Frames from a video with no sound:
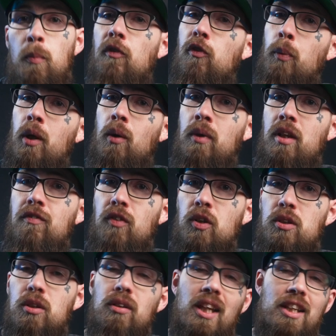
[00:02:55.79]
Before we go any
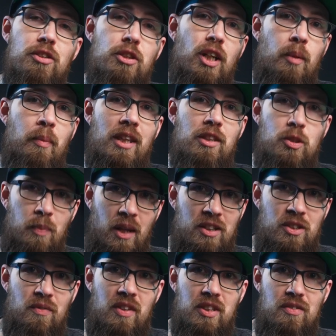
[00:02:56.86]
further, let's talk about the
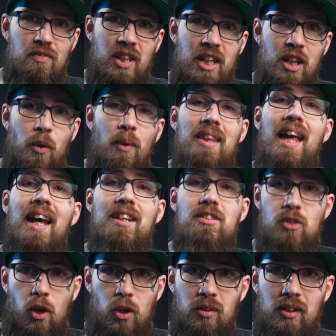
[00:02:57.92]
sponsor of this video and that
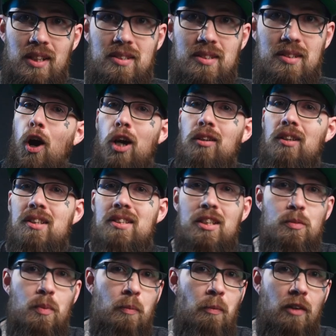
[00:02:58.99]
is Artlist. Artlist
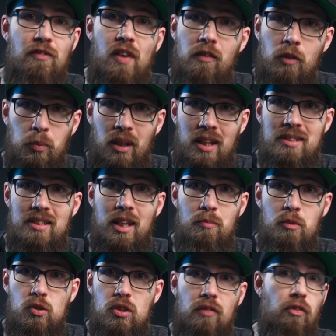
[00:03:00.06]
has been my favorite place to get
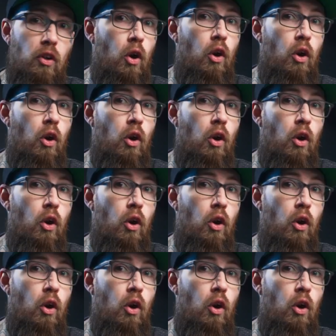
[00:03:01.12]
music for